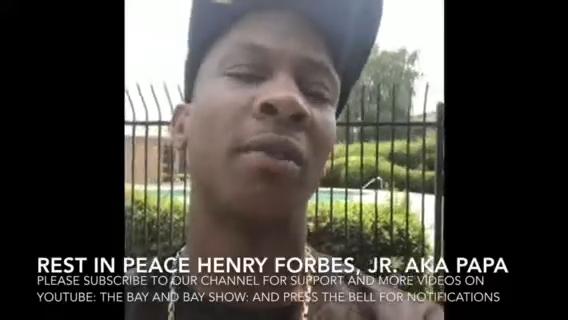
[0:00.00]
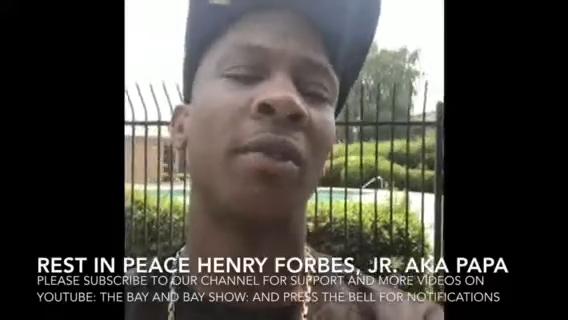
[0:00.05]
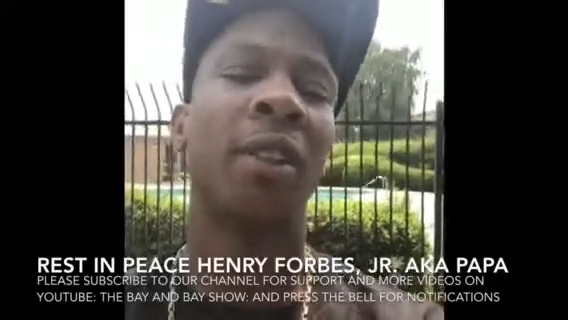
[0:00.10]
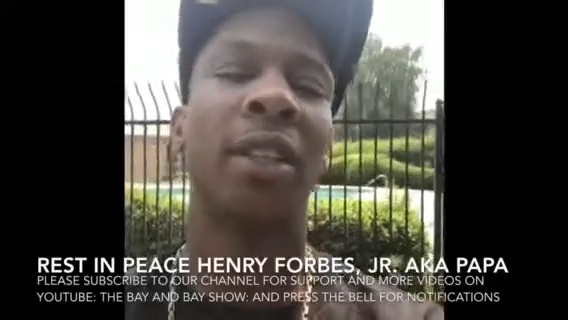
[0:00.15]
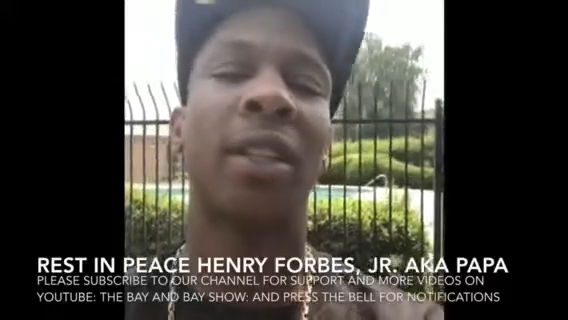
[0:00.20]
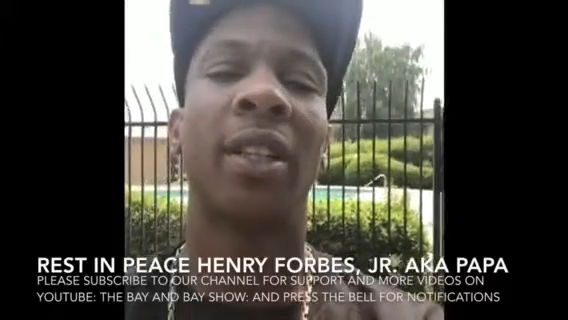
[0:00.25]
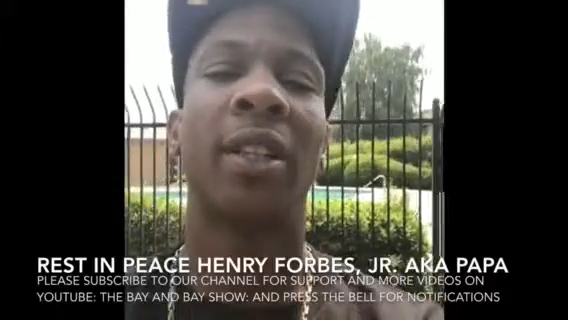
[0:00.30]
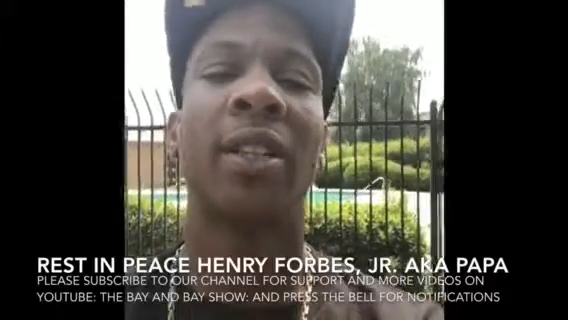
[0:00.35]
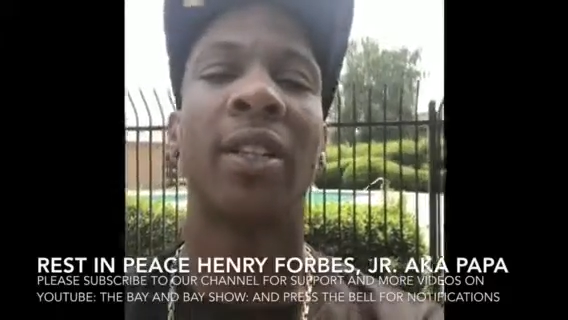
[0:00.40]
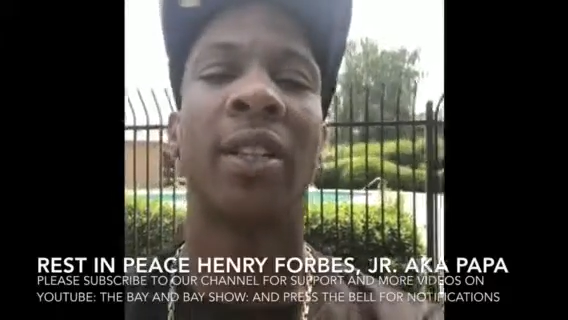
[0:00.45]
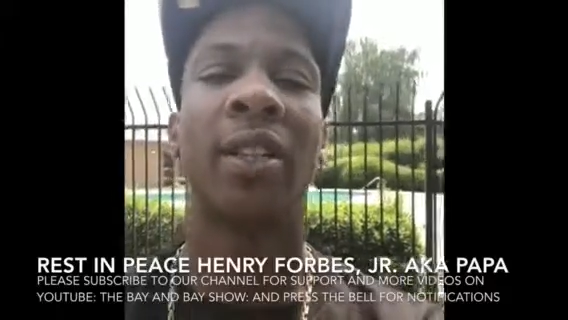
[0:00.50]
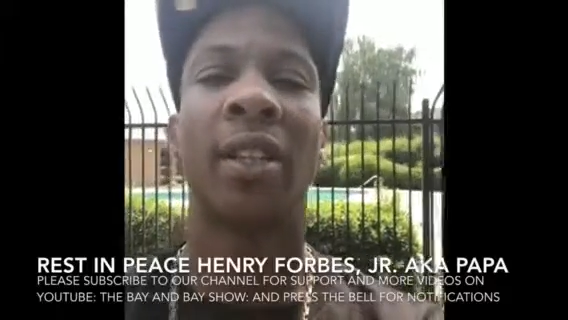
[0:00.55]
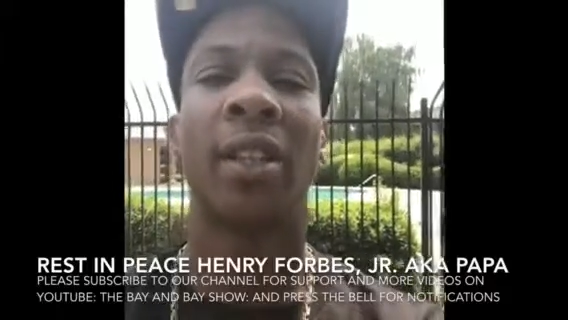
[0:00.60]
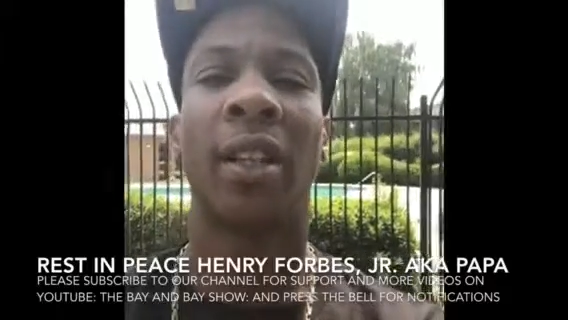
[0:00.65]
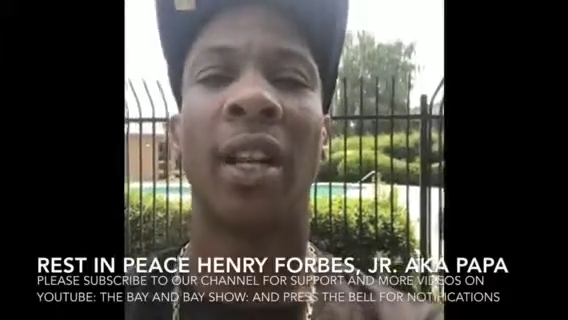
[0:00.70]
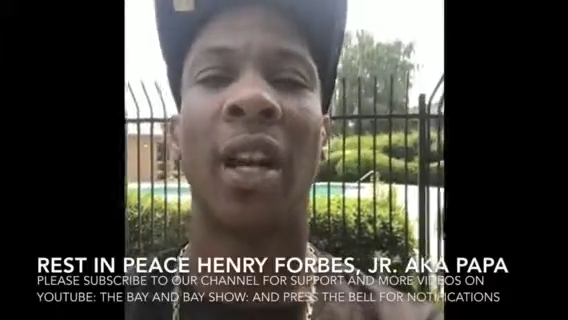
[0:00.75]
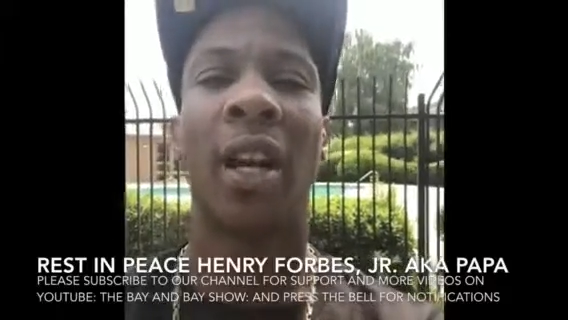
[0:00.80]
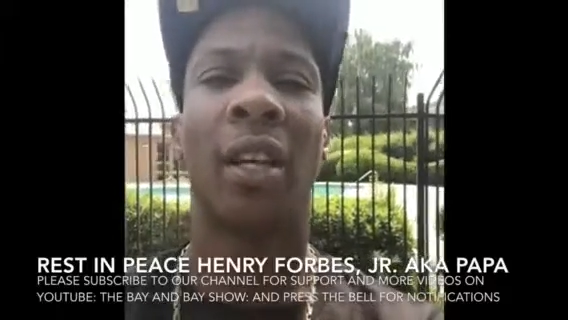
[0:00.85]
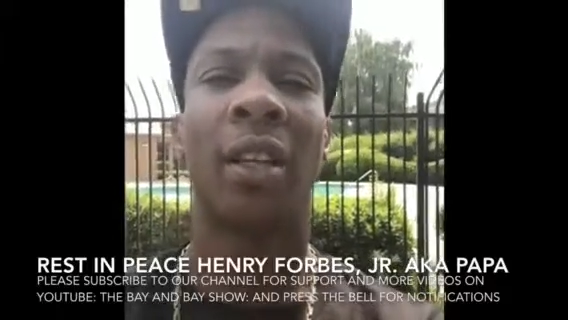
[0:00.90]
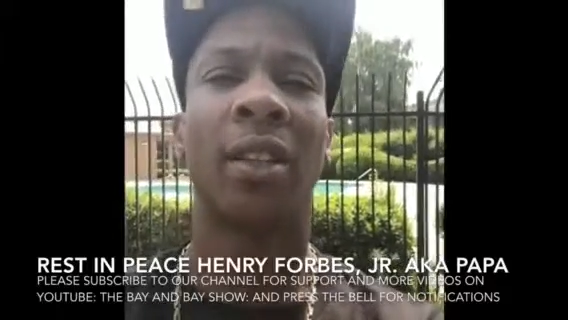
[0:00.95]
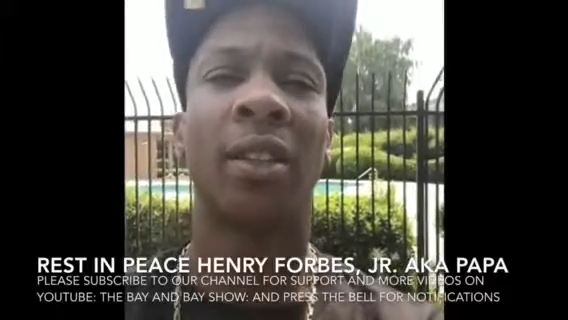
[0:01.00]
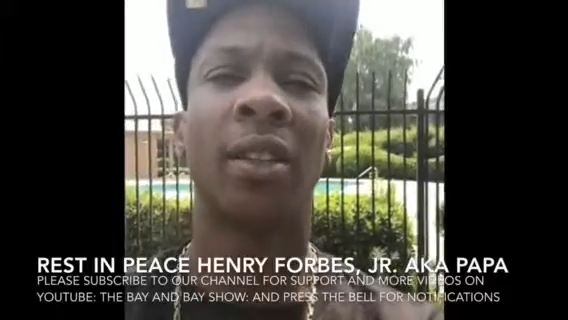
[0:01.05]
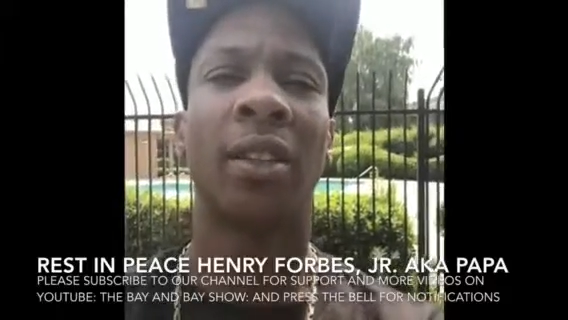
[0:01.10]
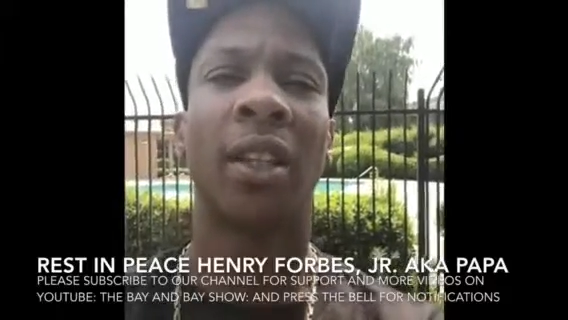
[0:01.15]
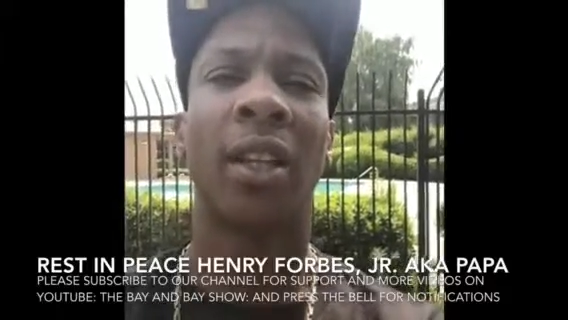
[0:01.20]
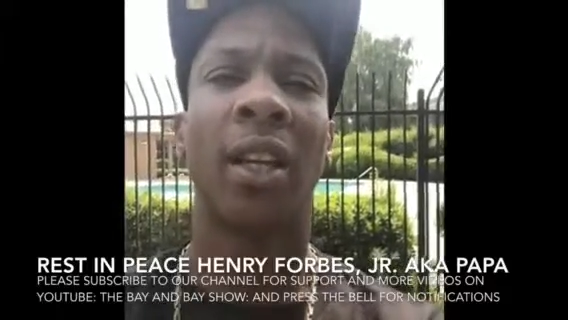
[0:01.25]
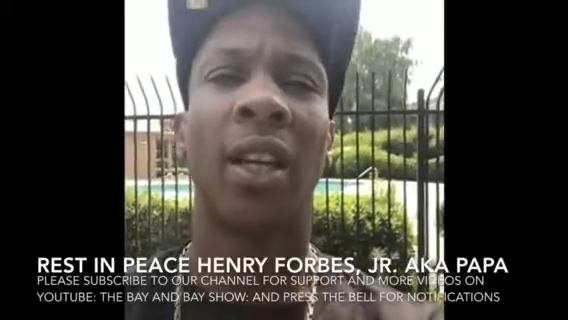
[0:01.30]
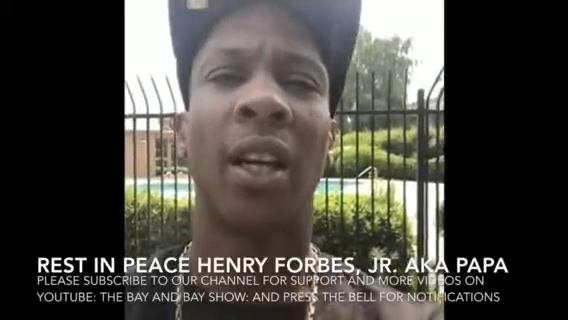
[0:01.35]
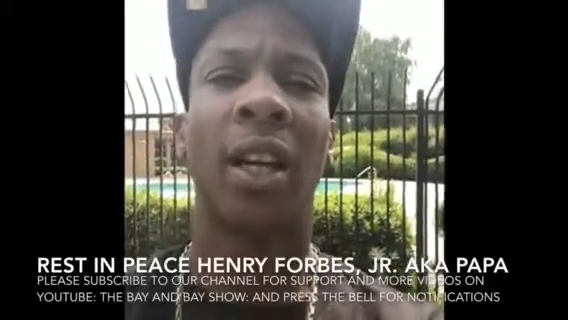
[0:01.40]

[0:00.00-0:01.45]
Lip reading: $50 or $60,